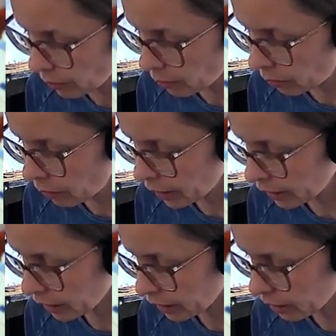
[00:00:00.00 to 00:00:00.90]
will
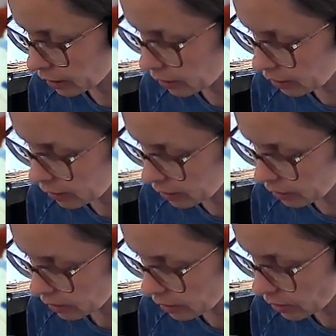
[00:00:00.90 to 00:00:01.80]
work.
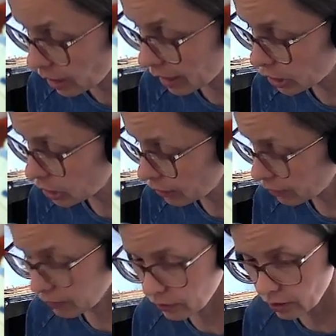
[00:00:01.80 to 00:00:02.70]
See, I should
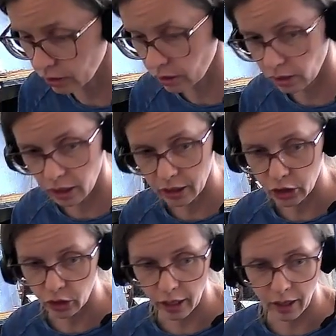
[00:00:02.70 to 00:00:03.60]

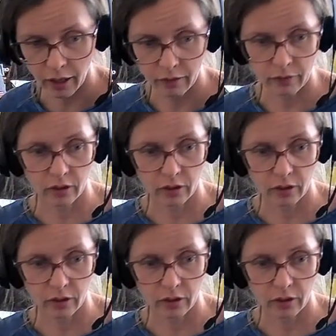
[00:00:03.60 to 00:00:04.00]
have